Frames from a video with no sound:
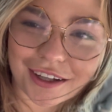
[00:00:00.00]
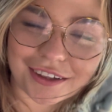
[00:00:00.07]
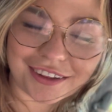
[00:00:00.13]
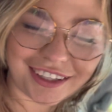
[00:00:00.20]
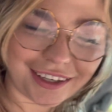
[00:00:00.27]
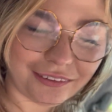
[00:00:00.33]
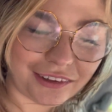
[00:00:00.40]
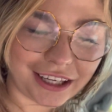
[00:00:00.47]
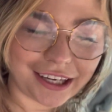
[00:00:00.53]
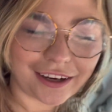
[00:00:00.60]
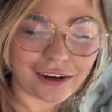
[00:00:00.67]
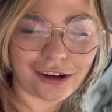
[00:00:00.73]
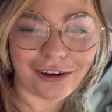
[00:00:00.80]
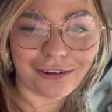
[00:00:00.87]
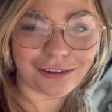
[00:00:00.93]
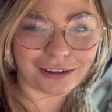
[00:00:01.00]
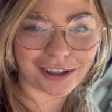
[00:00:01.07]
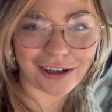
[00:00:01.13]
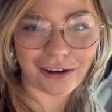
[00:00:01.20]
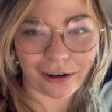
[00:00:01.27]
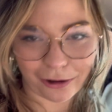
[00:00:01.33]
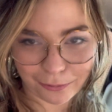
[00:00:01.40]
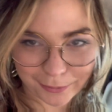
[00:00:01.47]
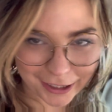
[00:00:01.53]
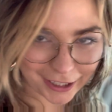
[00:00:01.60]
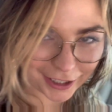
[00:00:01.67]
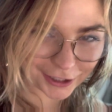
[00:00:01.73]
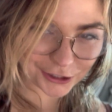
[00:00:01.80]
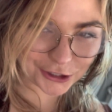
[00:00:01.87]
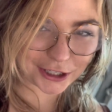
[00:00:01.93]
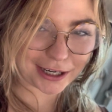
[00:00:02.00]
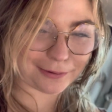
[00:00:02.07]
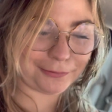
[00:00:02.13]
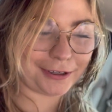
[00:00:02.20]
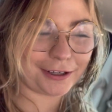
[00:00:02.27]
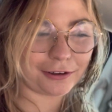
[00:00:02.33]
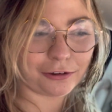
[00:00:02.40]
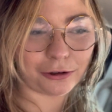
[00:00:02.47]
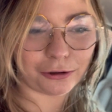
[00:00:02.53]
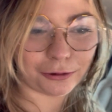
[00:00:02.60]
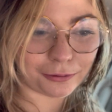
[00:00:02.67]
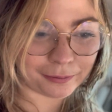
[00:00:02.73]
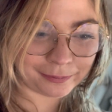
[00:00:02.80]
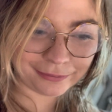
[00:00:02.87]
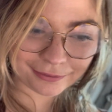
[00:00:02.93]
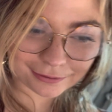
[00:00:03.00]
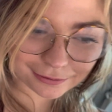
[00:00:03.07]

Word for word: leaving Oklahoma and driving home.